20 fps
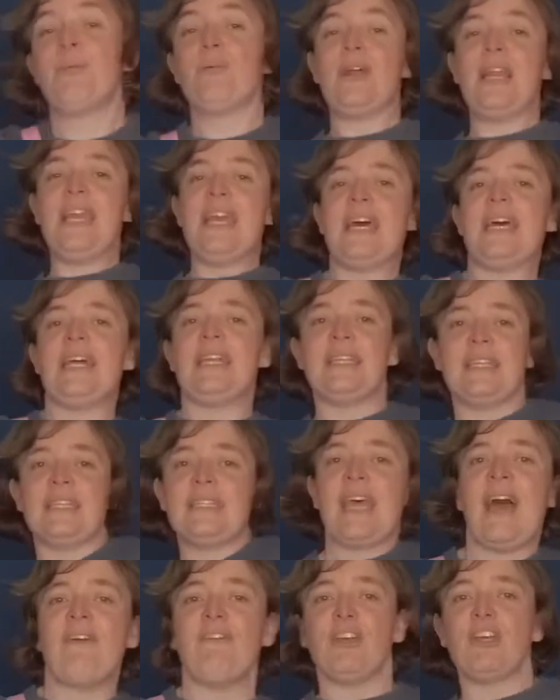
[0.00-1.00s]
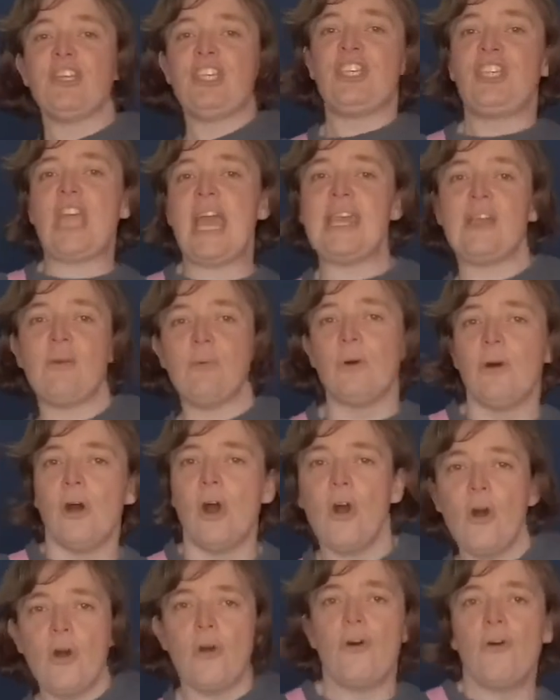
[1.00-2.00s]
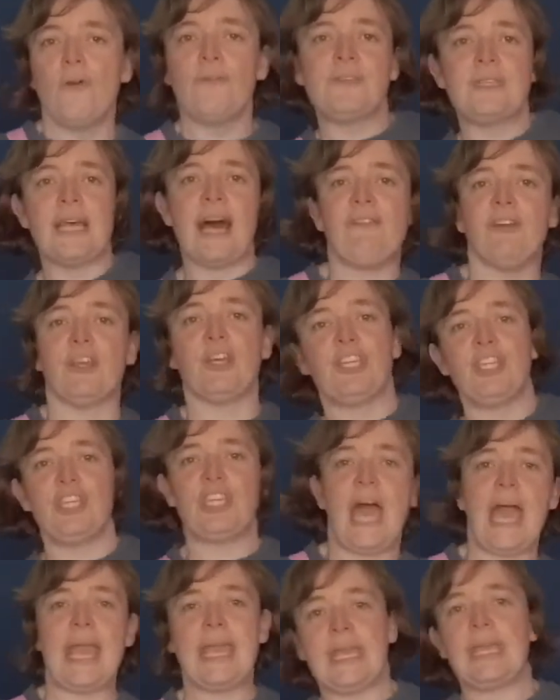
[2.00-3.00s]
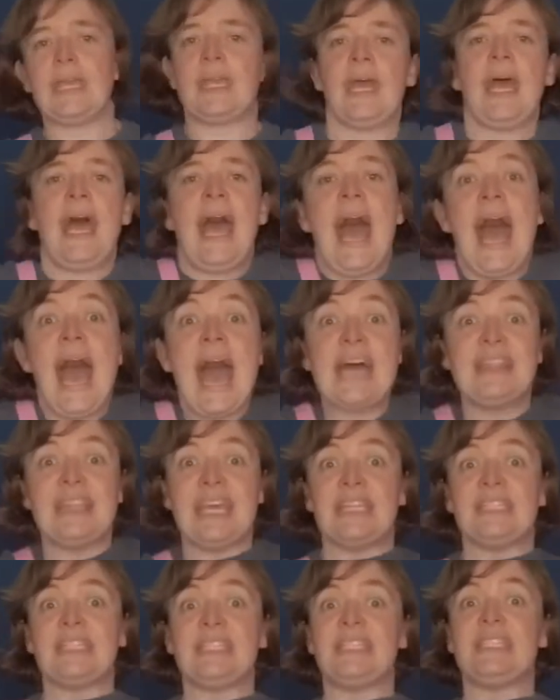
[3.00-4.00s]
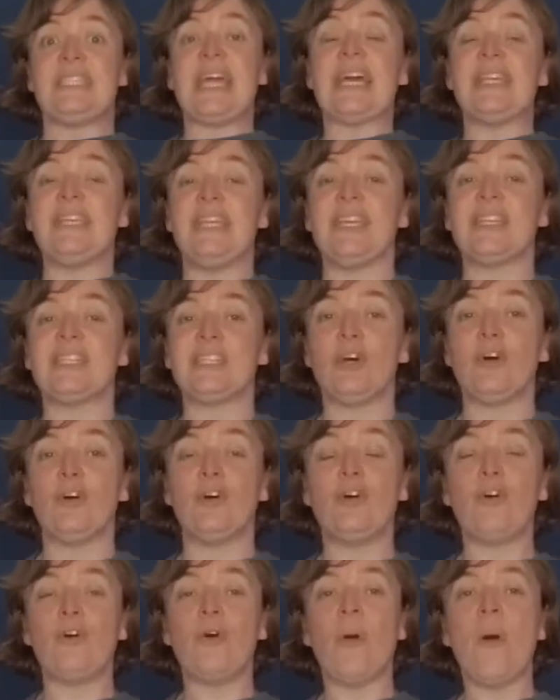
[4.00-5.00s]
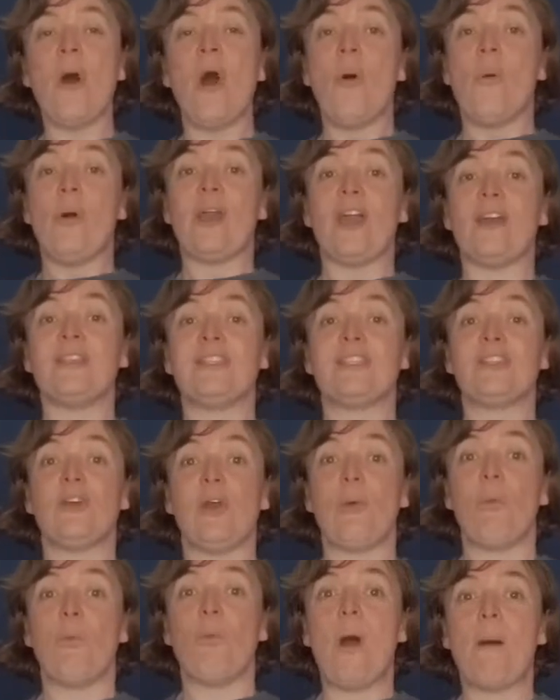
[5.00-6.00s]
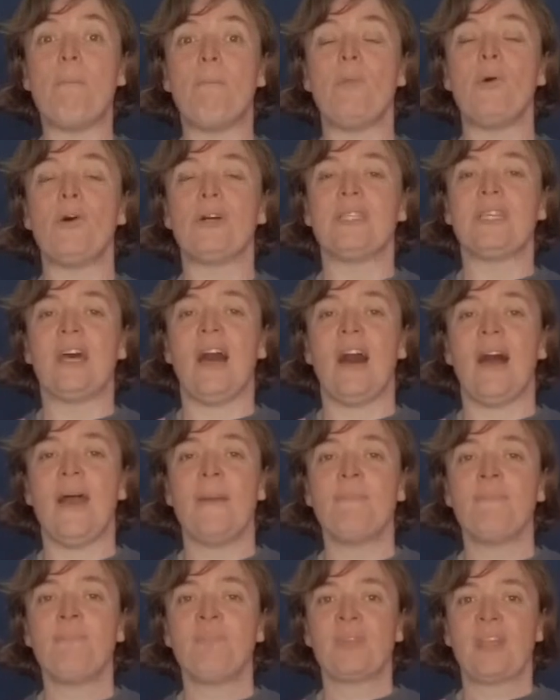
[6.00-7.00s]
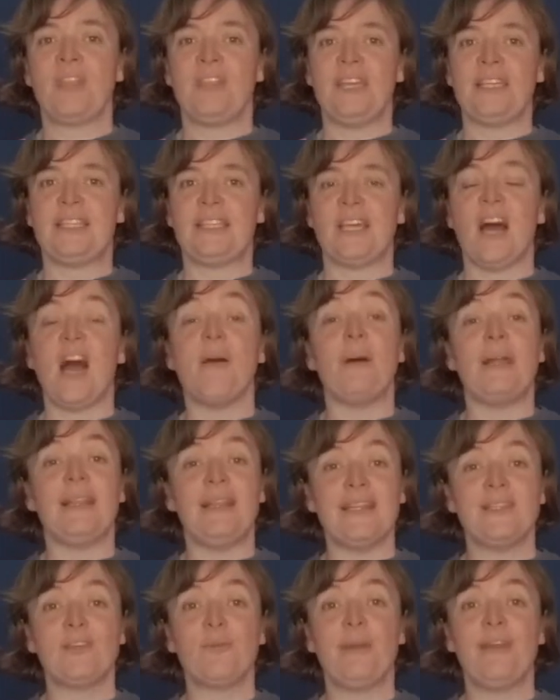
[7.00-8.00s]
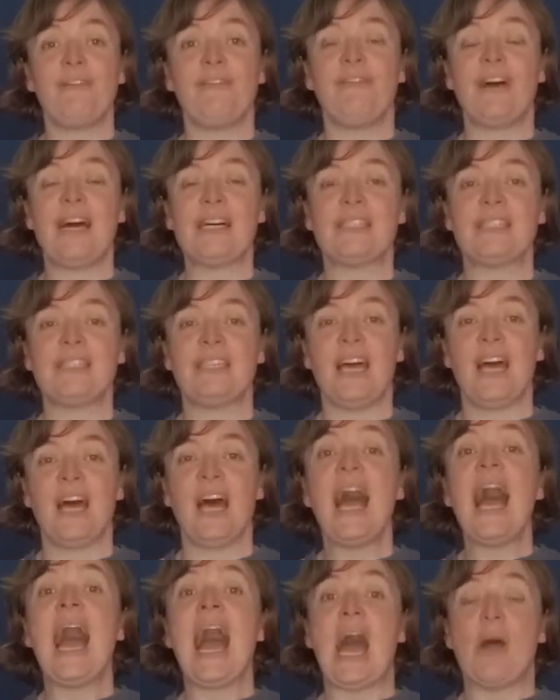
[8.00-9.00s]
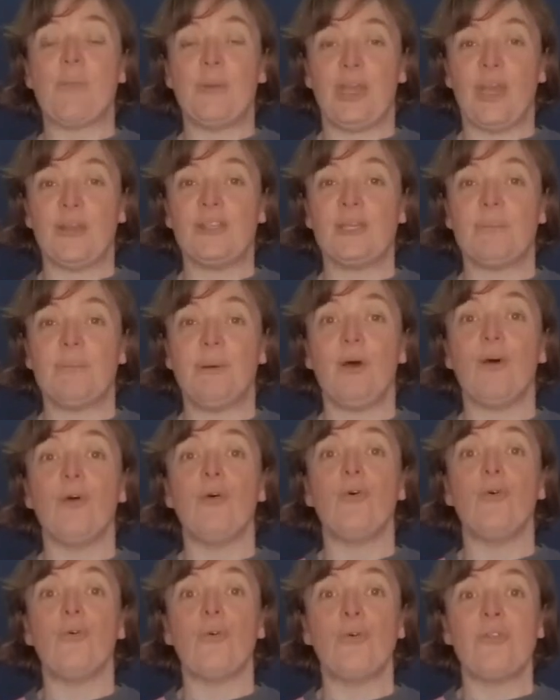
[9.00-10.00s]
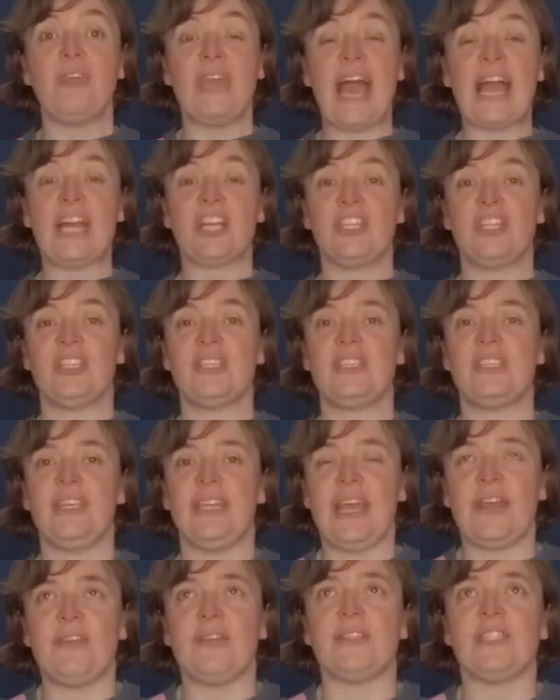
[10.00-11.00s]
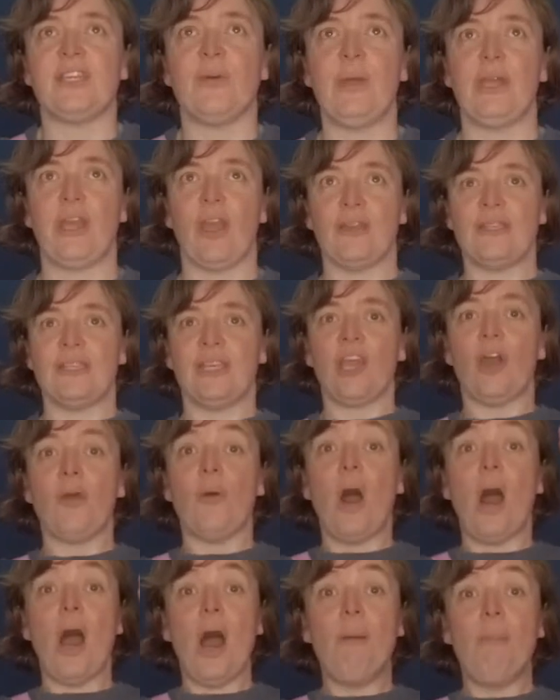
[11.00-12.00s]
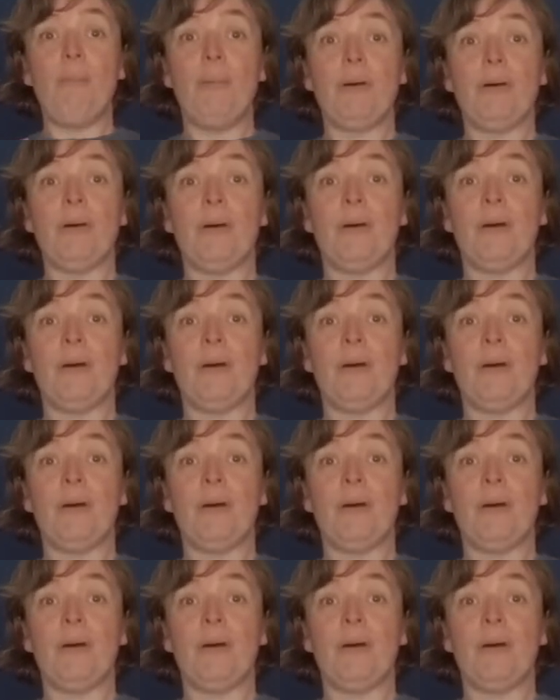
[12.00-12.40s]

Brilliant. Have a good shake, wolves. Have a good shake. And then standing tall, we're going to do it one more time. This time a little bit faster, and we're going to put all the actions together. So we're going to go up,